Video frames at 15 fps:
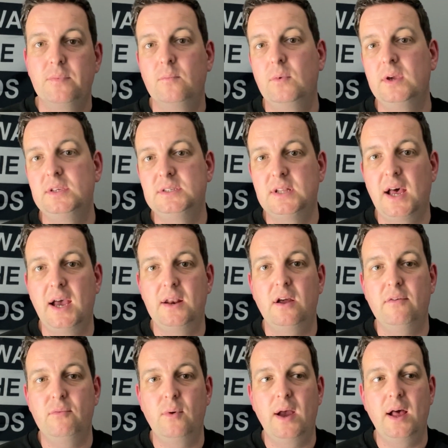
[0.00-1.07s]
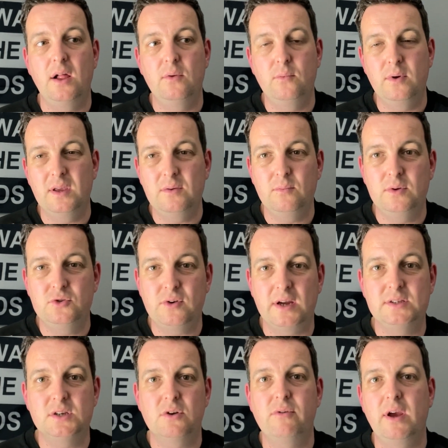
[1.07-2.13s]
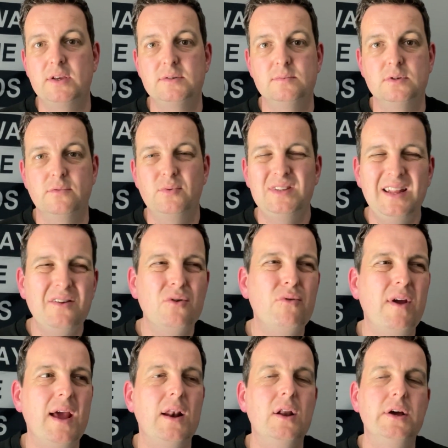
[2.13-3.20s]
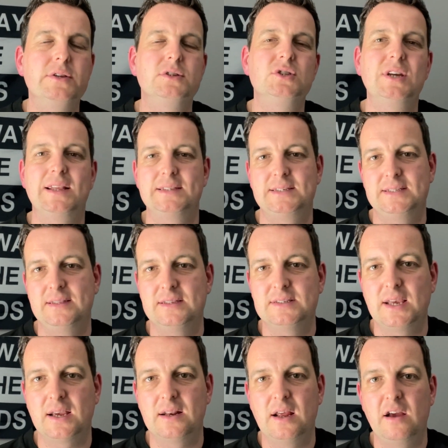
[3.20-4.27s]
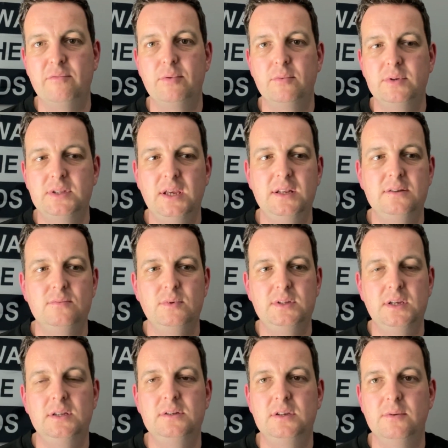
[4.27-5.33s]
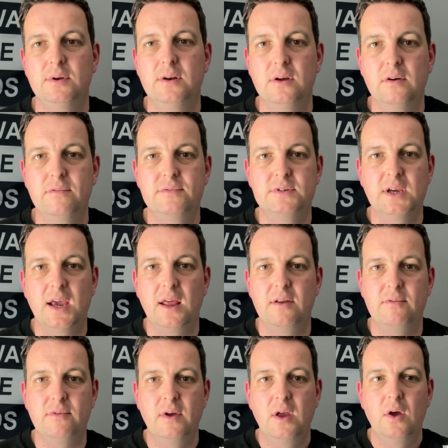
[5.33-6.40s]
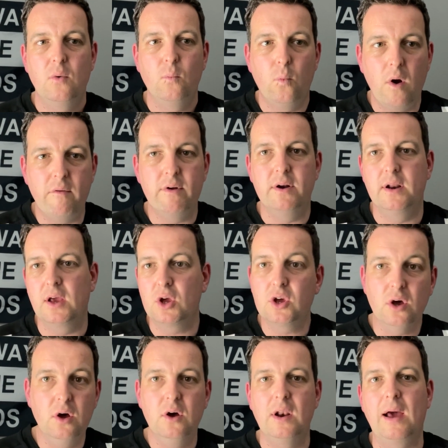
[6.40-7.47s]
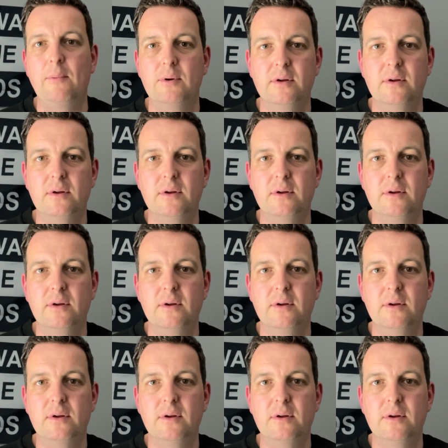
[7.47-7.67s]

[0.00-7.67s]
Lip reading: We started off well. We tried to create some stuff. We didn't create loads of chances in the second half, but we did do enough to kind of warrant a goal.